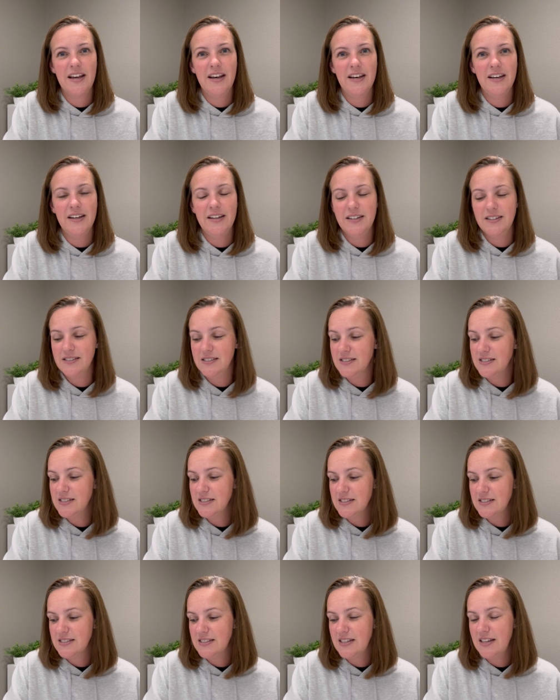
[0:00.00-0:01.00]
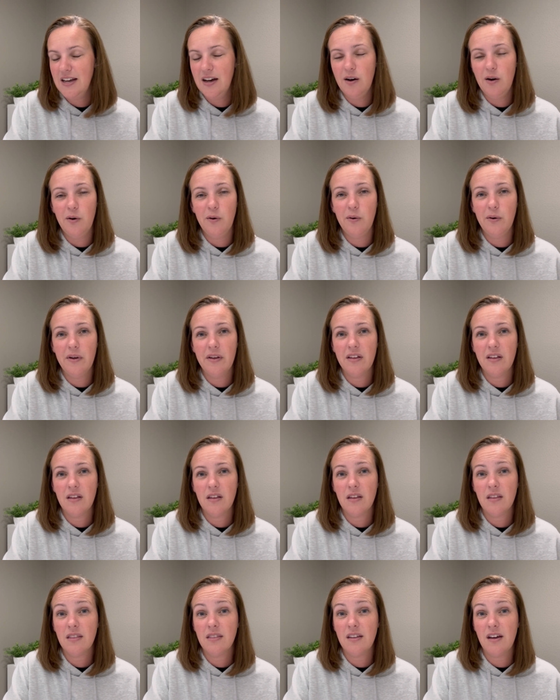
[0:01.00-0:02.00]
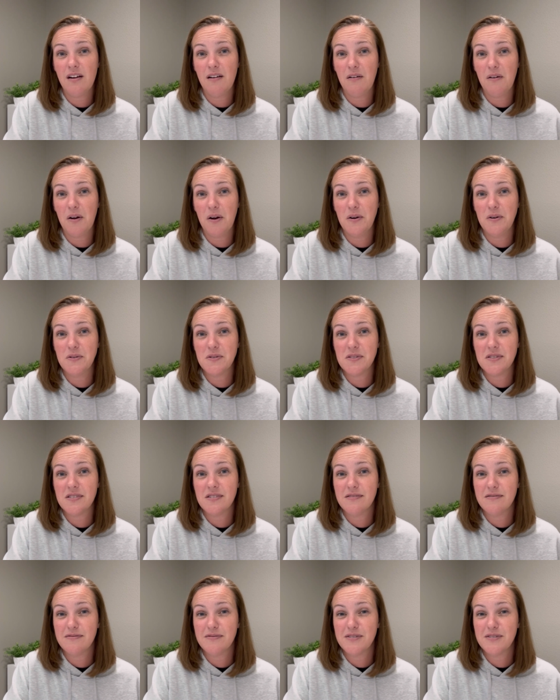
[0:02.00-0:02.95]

and see how that all goes.